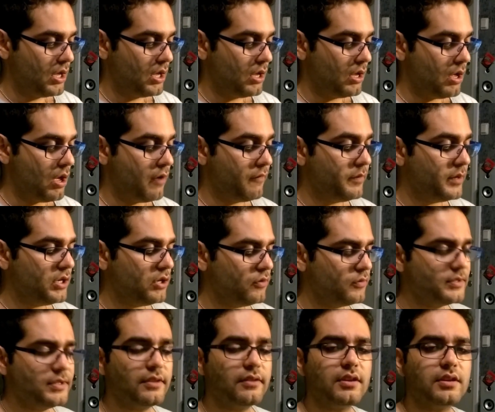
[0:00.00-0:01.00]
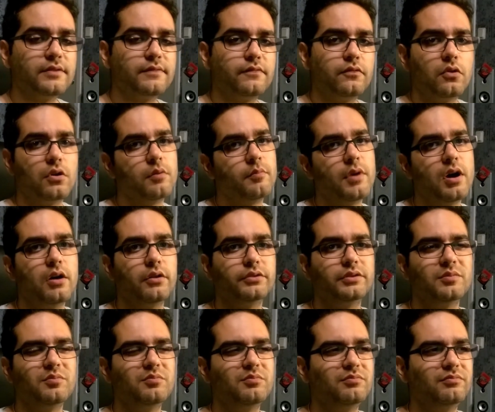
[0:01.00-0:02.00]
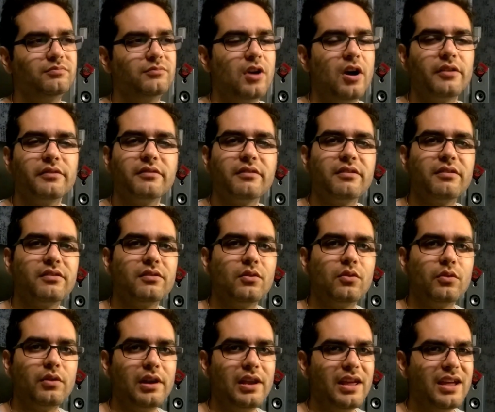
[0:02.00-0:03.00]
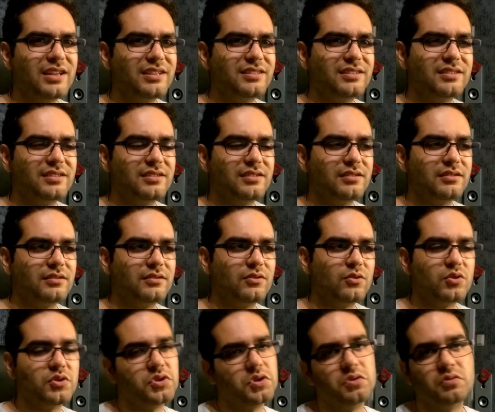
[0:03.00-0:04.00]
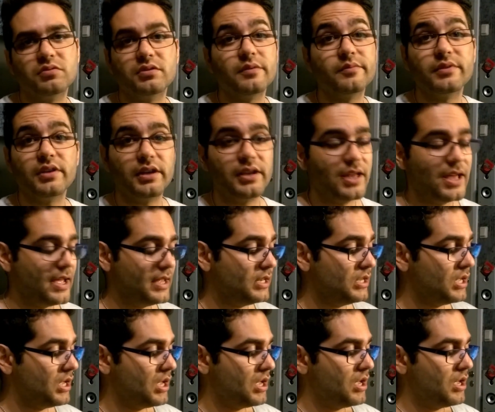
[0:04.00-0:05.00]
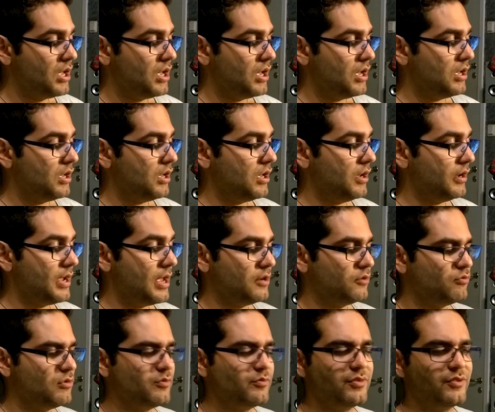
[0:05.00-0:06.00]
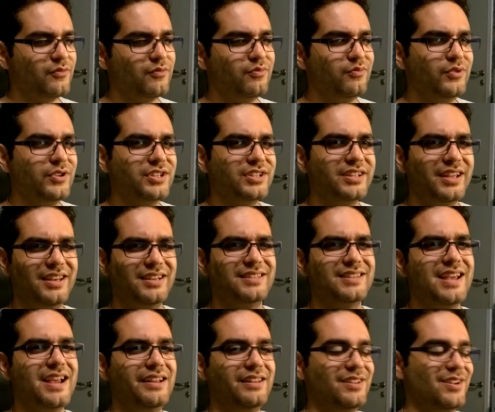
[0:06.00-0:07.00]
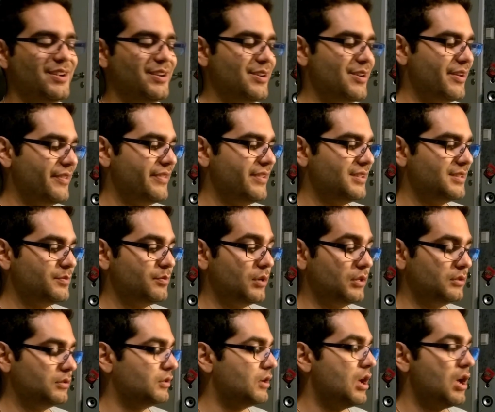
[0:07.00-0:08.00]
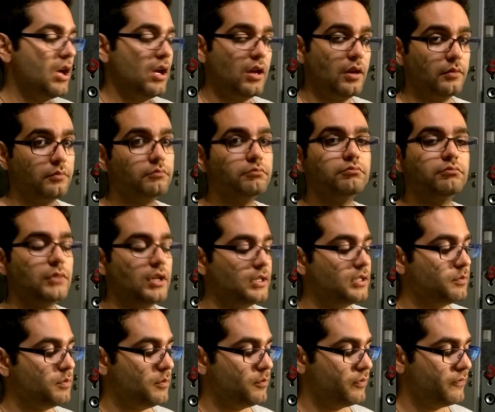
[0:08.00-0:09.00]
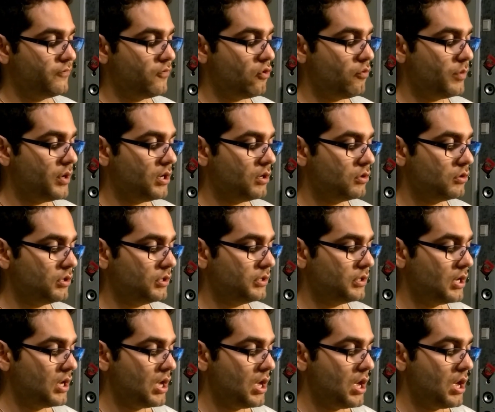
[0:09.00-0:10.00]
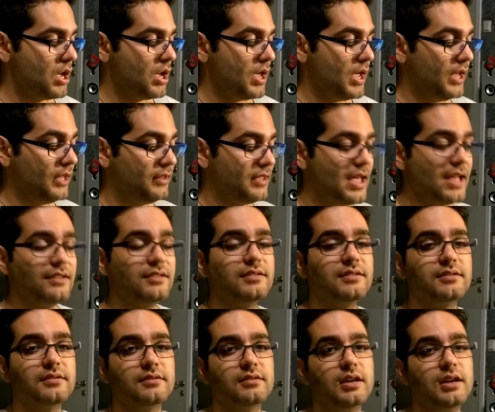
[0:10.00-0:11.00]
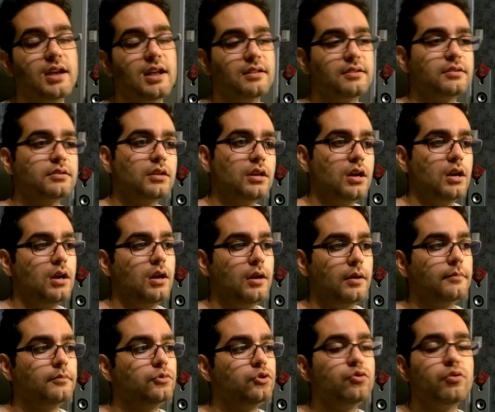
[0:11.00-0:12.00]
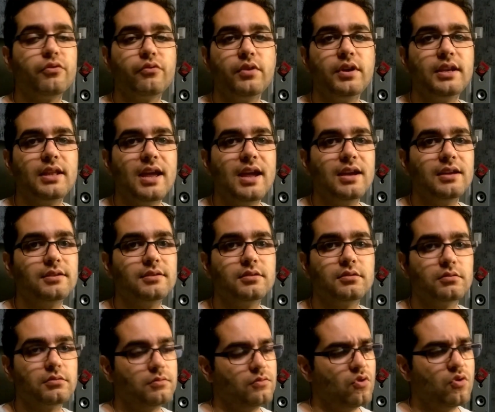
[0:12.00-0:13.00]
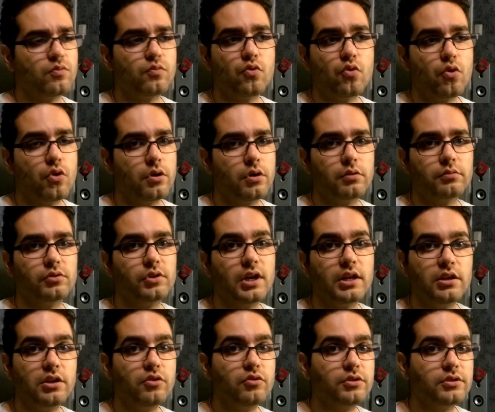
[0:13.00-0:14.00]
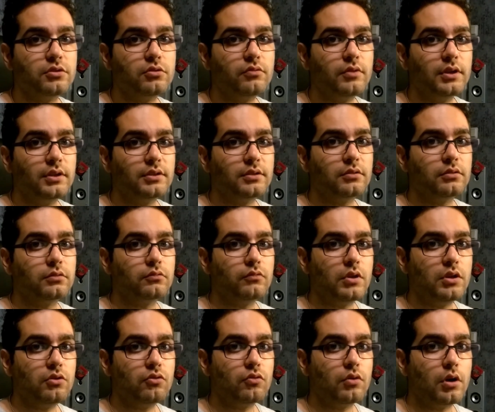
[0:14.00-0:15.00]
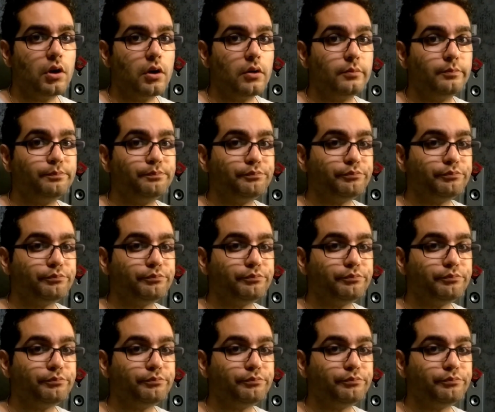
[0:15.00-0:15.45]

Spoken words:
I've been using this for about a month or less, or so, something like that. I can't remember which date exactly I got this, but it's been performing good. It gets 2 or 3 days or more to get used to it when you are